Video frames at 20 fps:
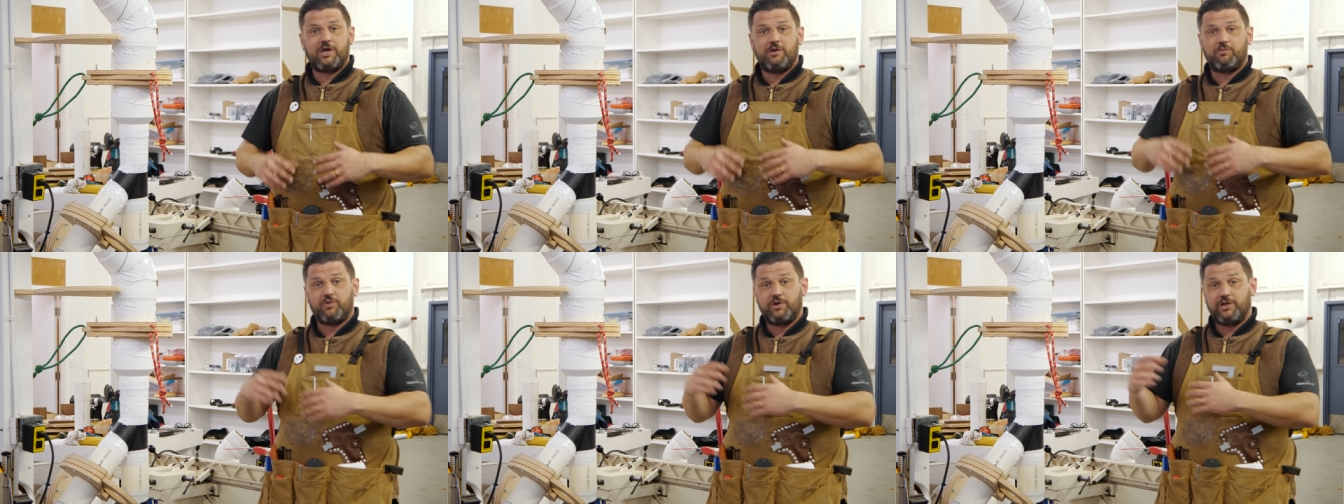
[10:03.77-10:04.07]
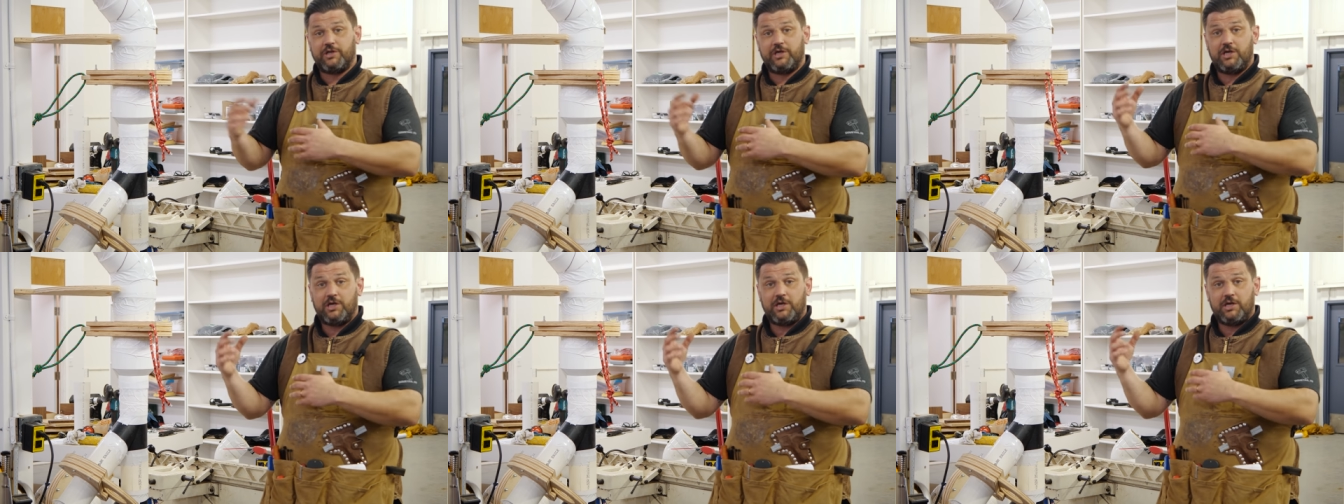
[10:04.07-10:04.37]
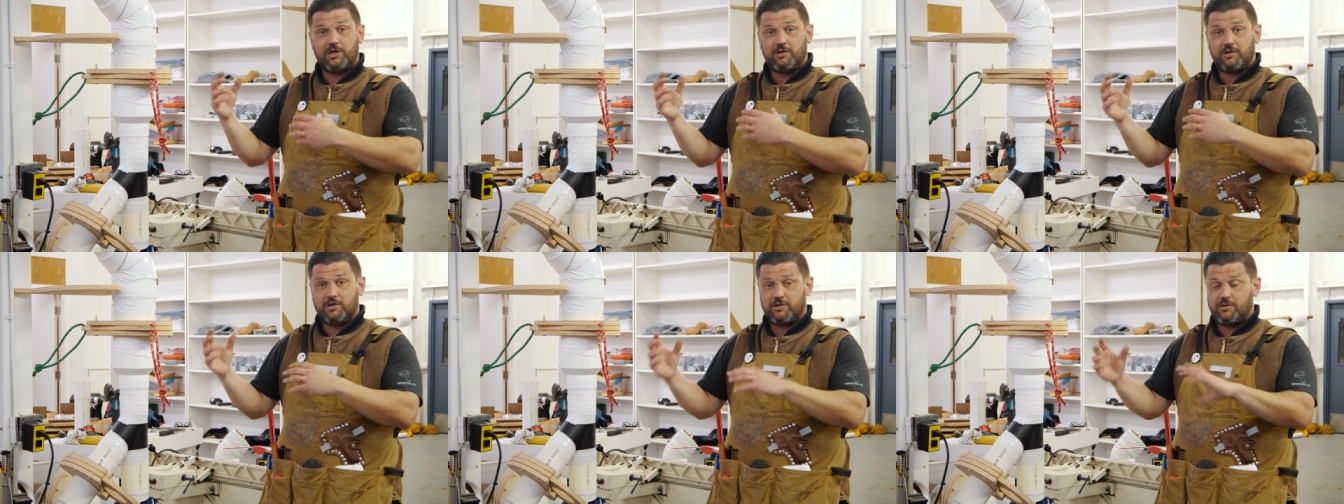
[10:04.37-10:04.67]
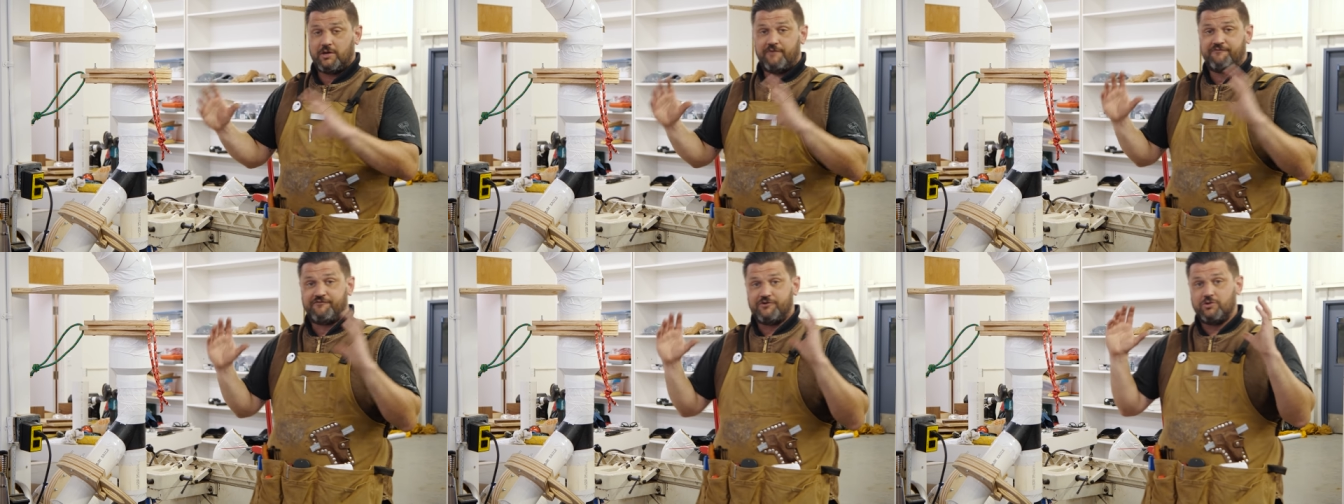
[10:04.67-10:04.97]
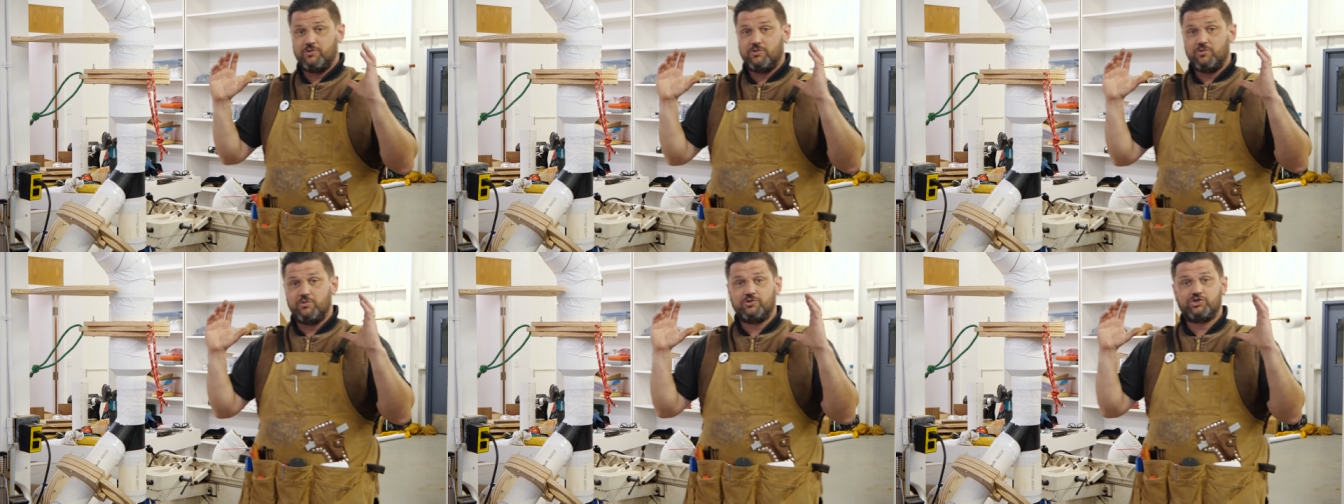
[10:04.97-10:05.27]
It really, if
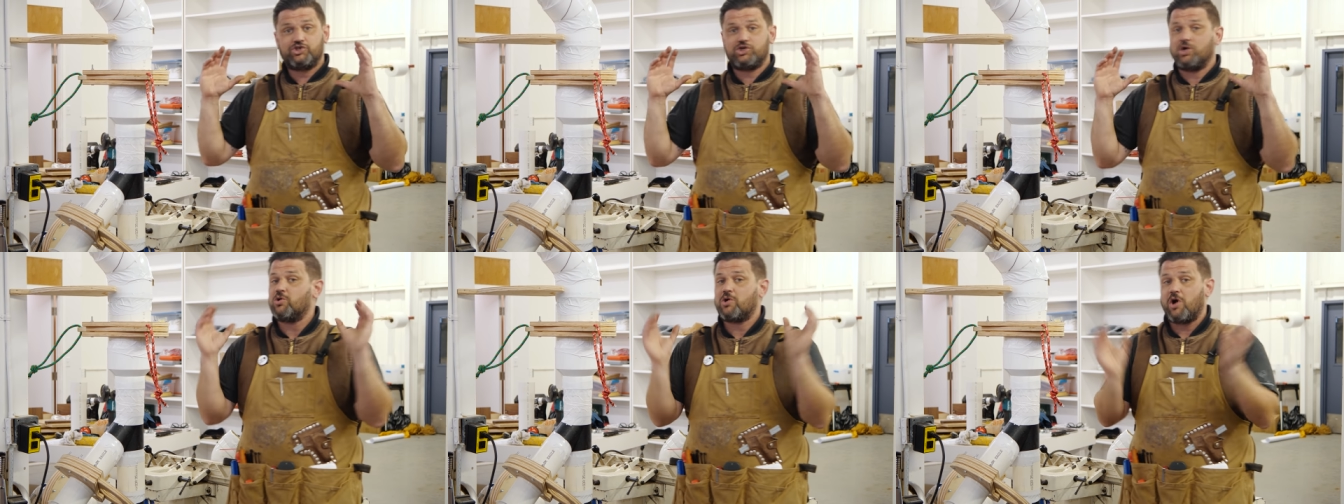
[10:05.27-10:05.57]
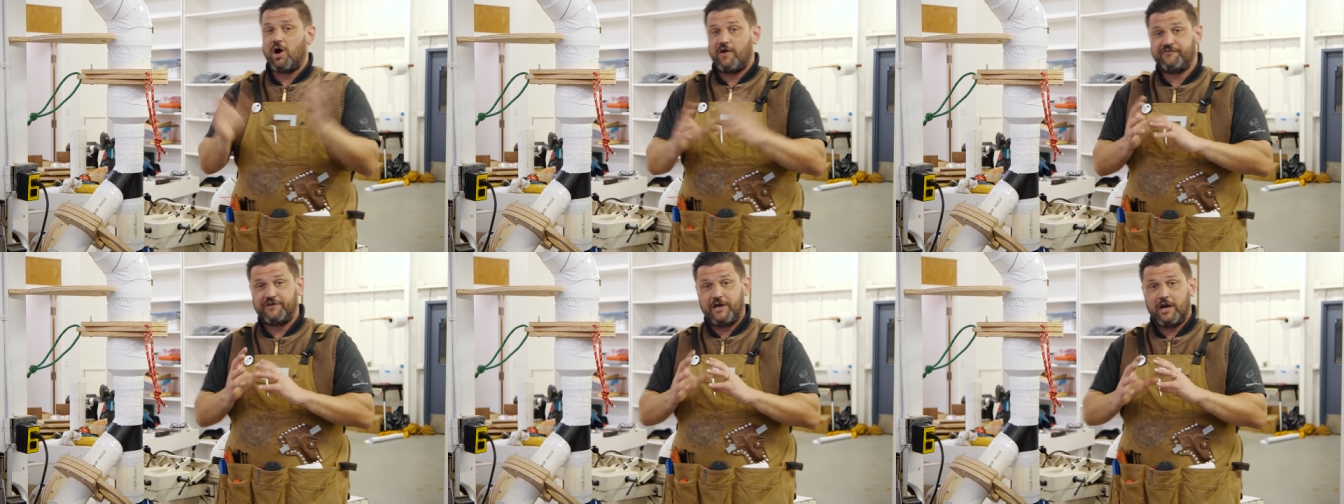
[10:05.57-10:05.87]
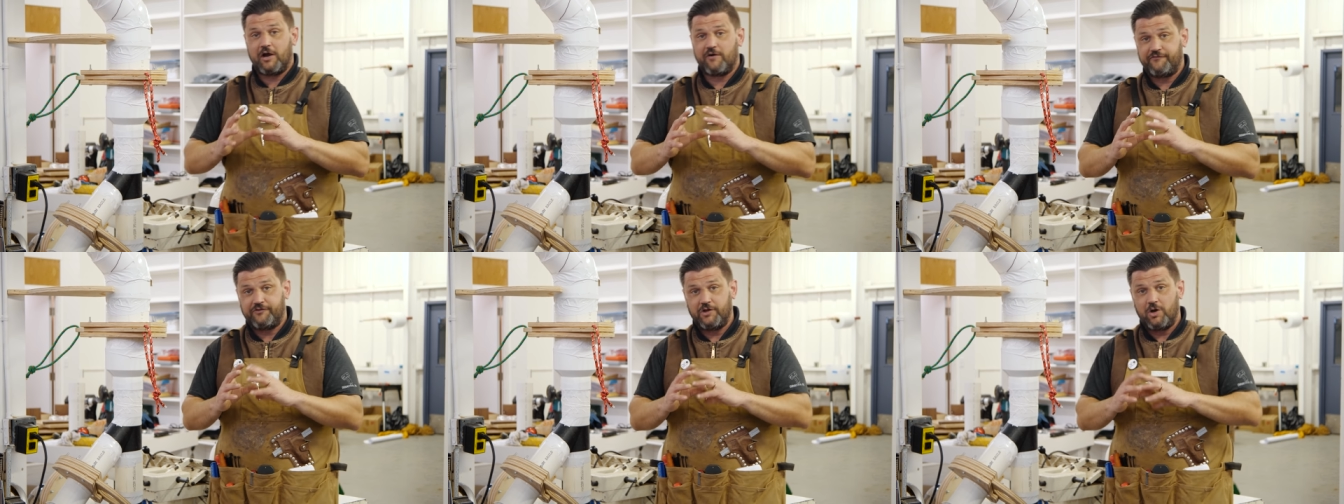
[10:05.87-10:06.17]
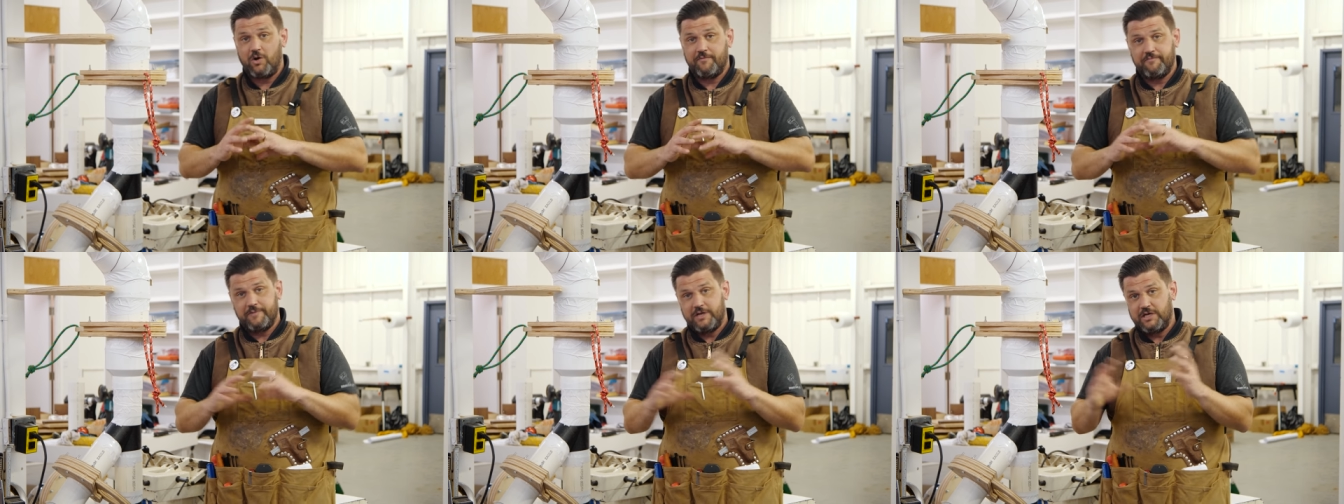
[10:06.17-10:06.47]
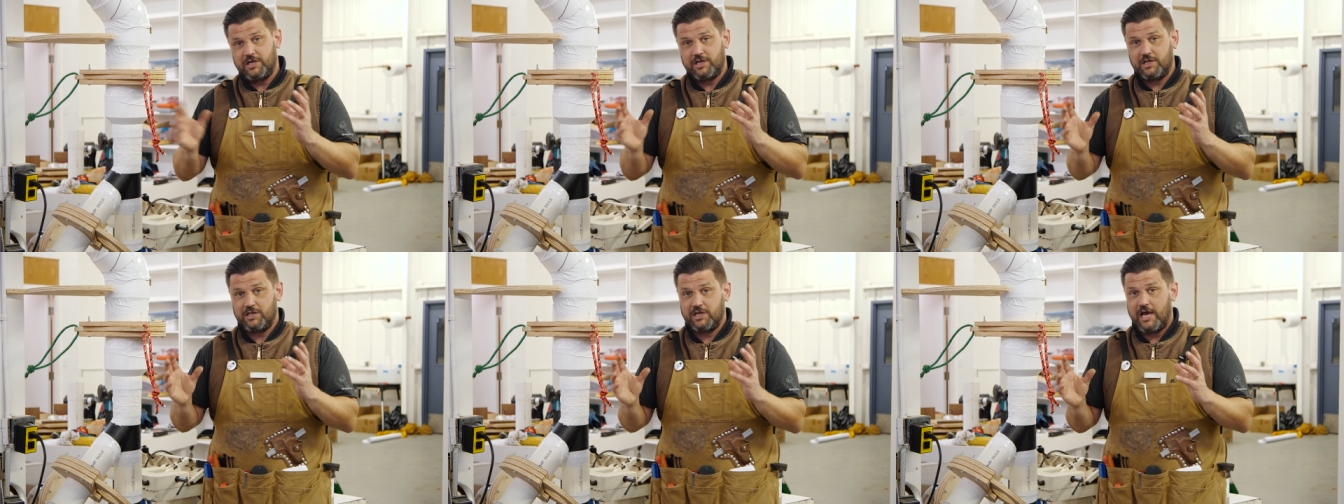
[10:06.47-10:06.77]
you choke off the airflow
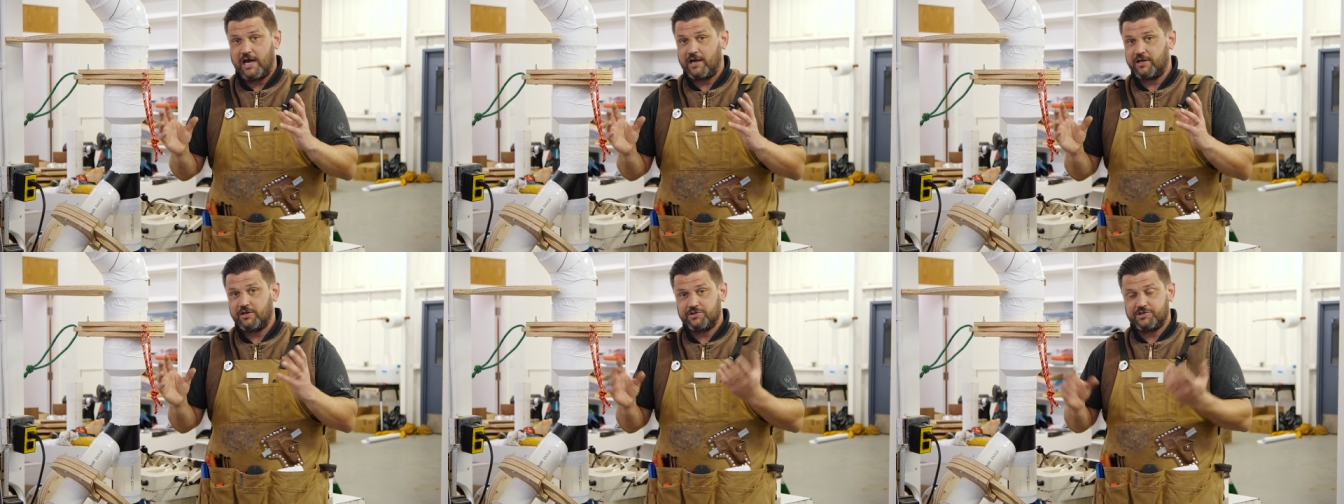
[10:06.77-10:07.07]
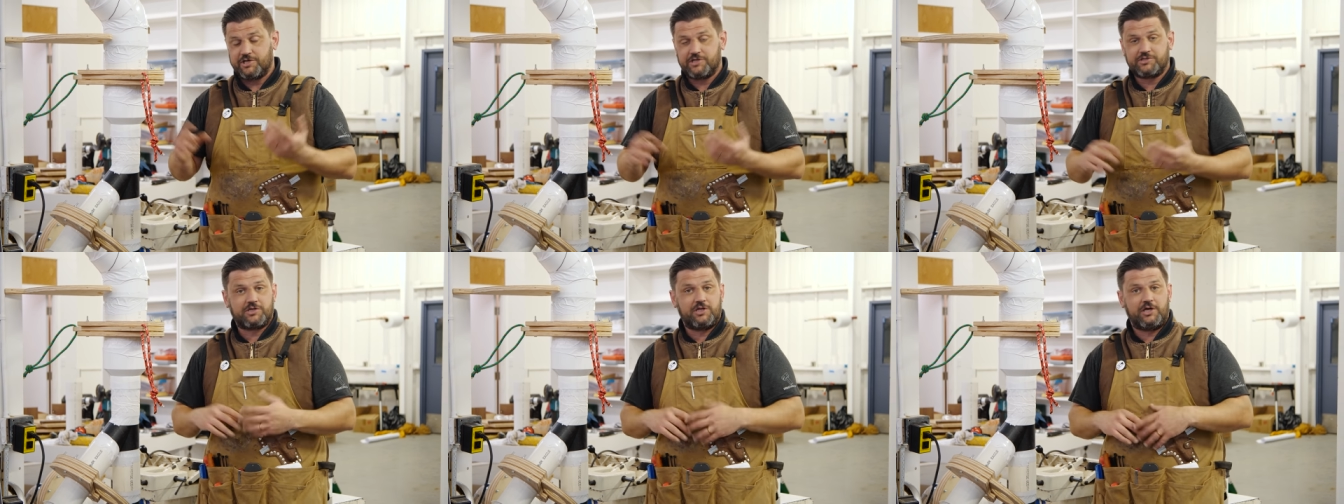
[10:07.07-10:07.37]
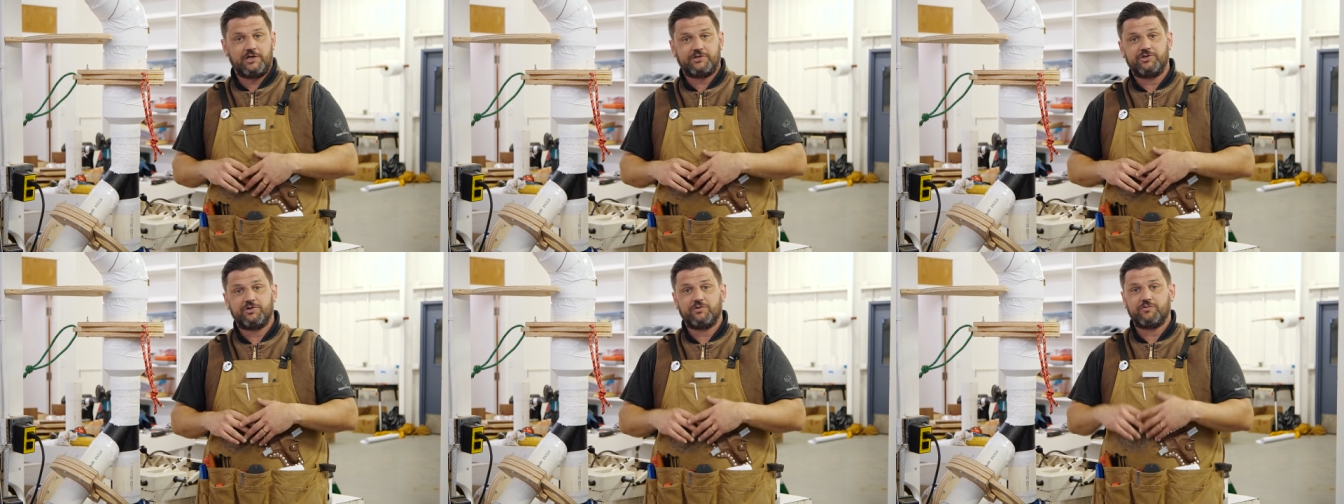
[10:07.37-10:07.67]
immediately out of your dust collector,